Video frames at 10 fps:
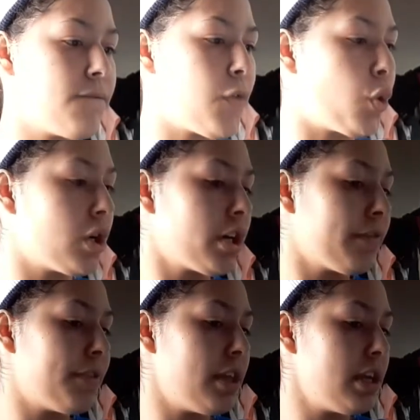4
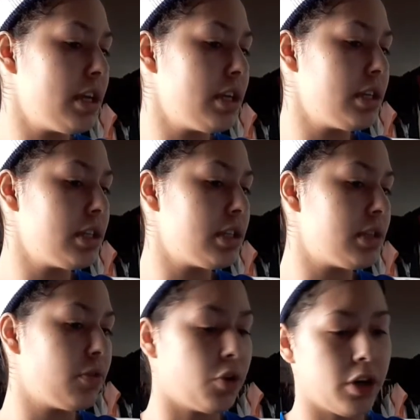of these,
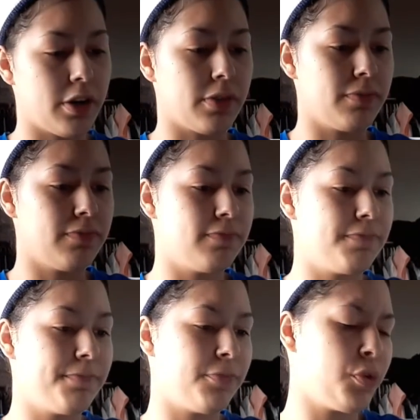or
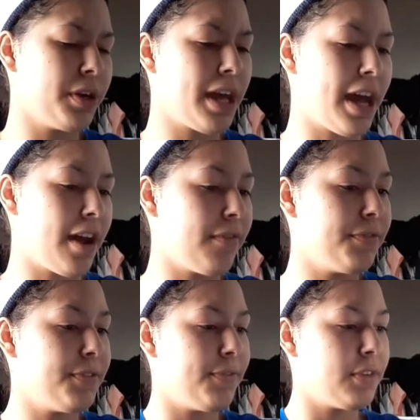
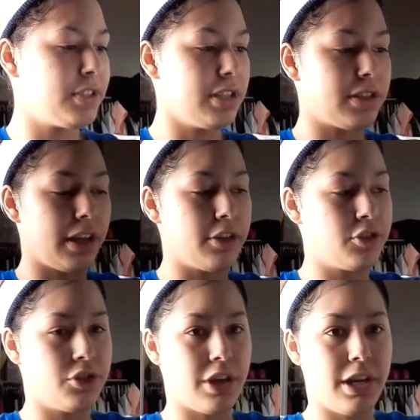4.5, since, like,
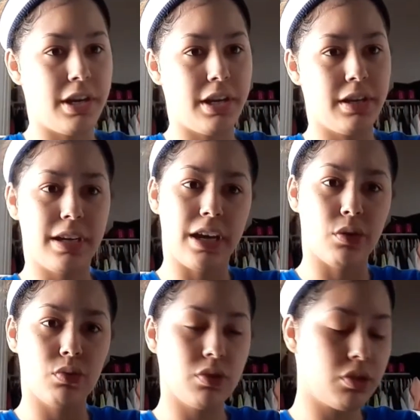shading
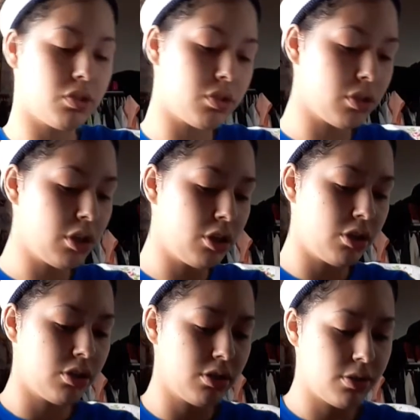counts.
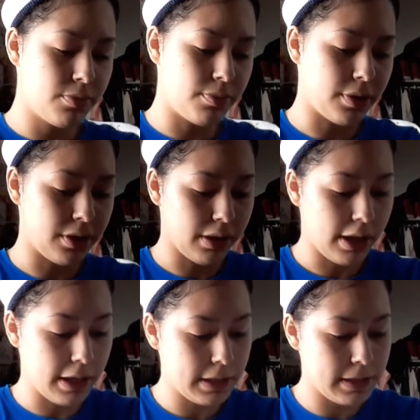But,
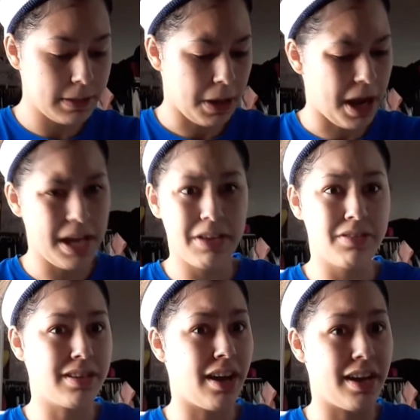like, I
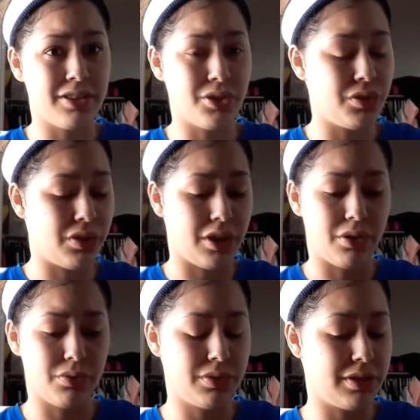could not do
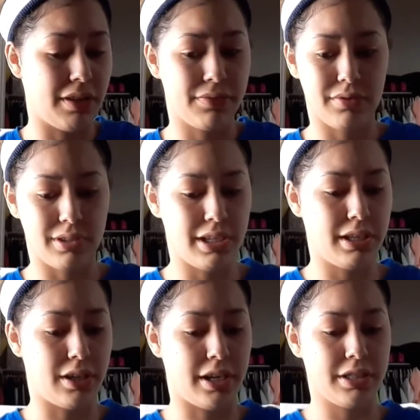those. Definitely
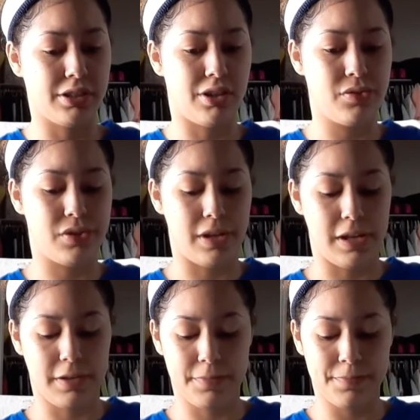not. So I was
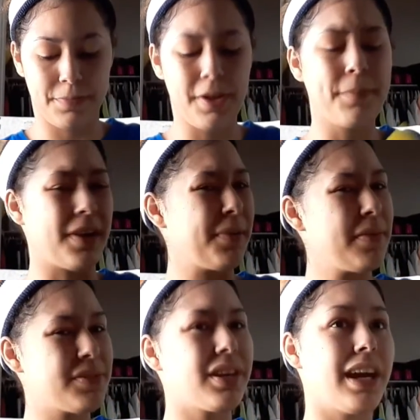like, my
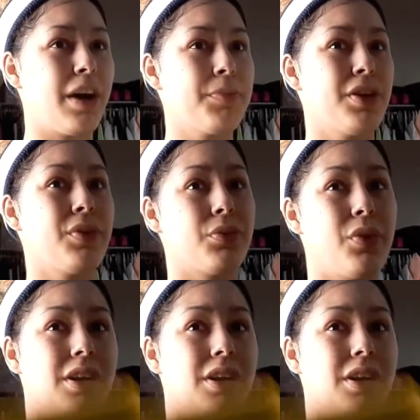mom's gonna help me with the